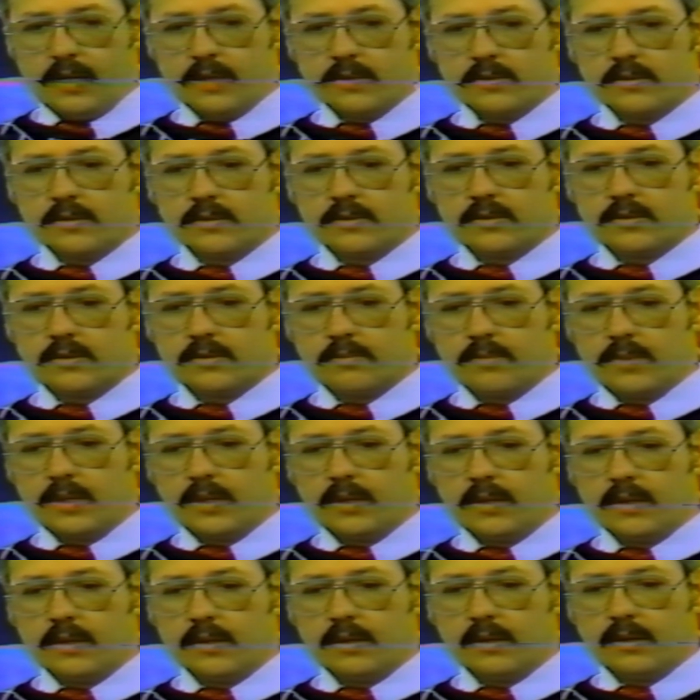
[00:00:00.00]
It's been
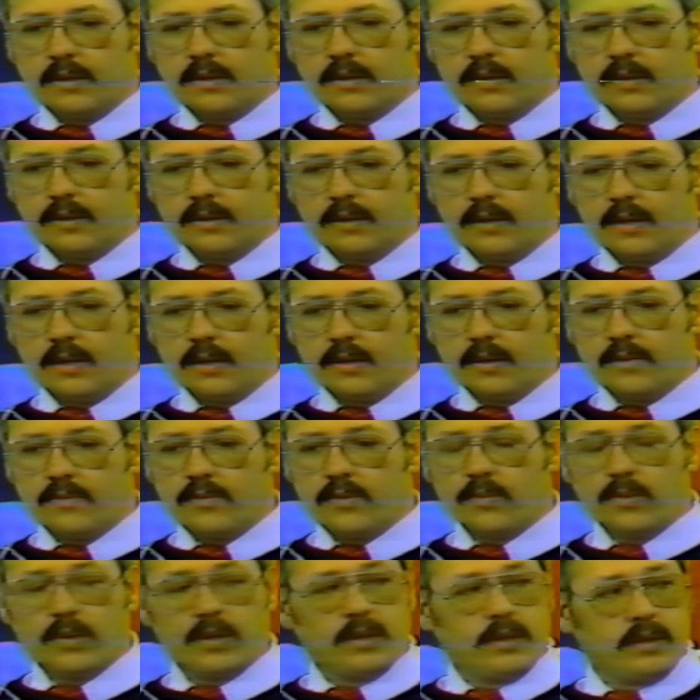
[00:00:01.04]
in every
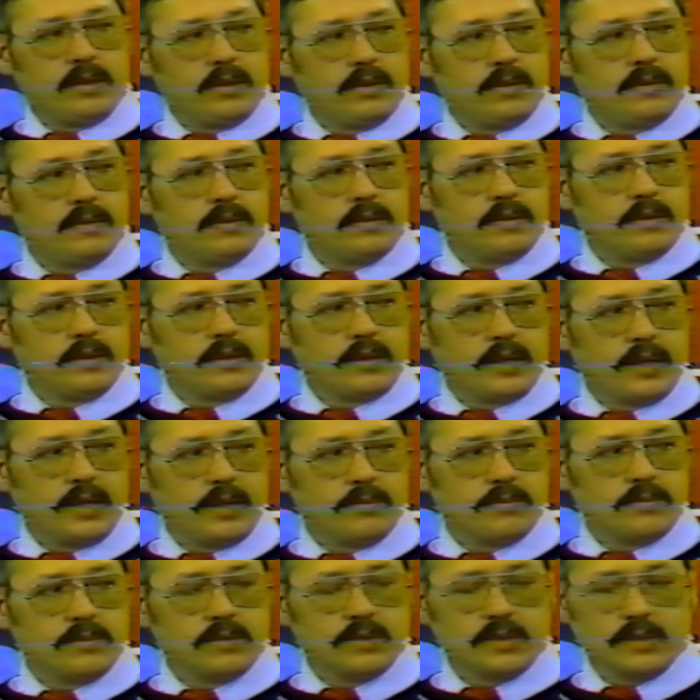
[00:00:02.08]
one of the games.